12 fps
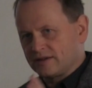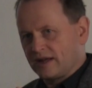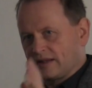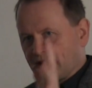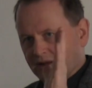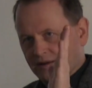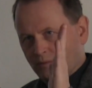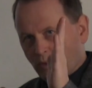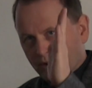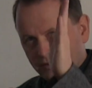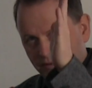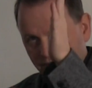It had like
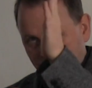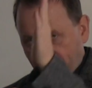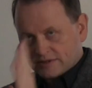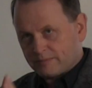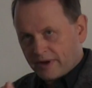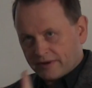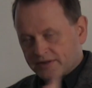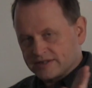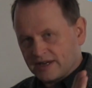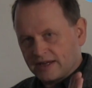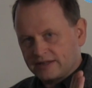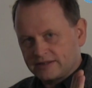one transparent
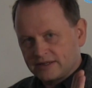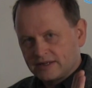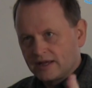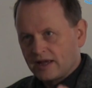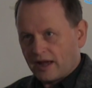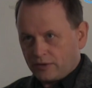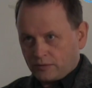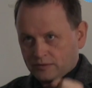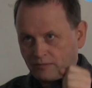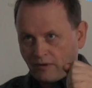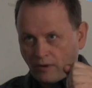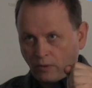side, and he
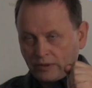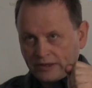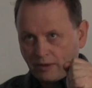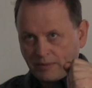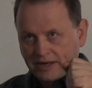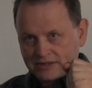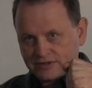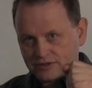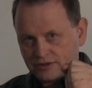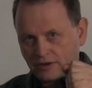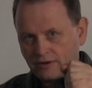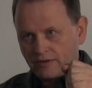would hold it up against the
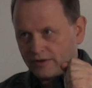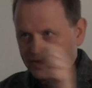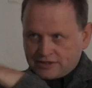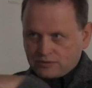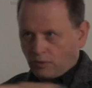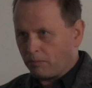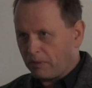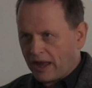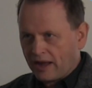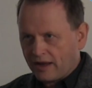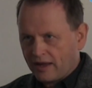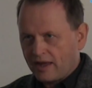sun. The rest is all
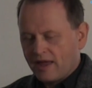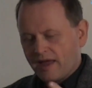black.